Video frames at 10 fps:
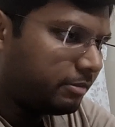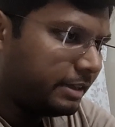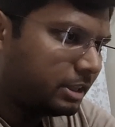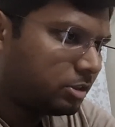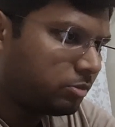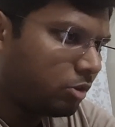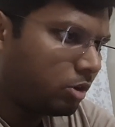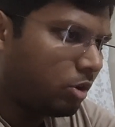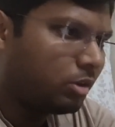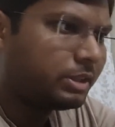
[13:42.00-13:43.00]
it waits
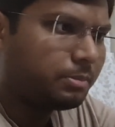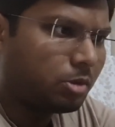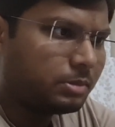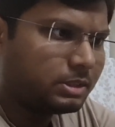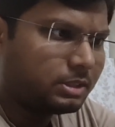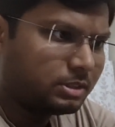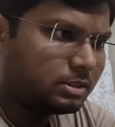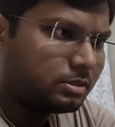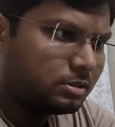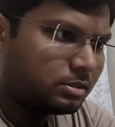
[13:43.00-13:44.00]
for all the
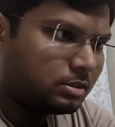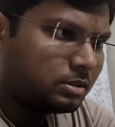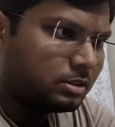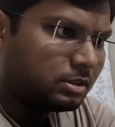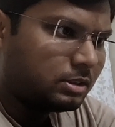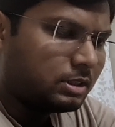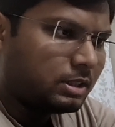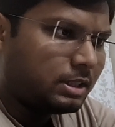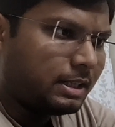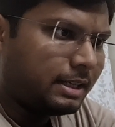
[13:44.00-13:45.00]
promises,
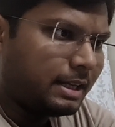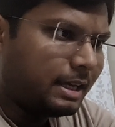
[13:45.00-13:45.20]
and